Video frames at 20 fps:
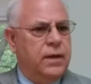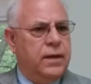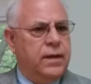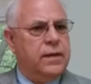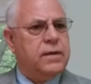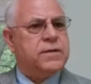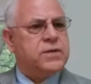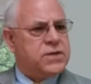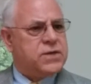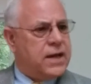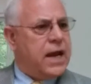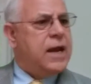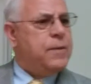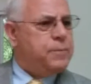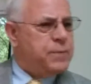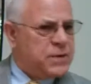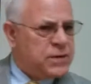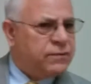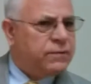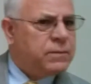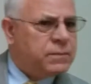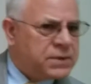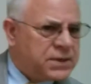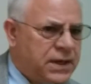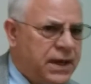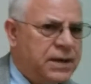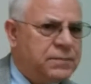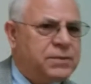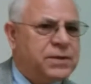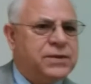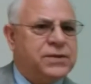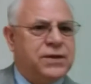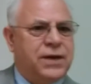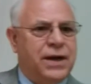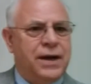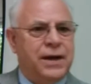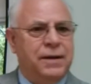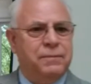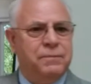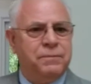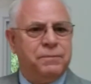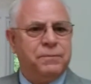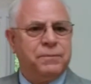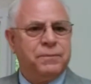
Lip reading: it'll escape us from time to time.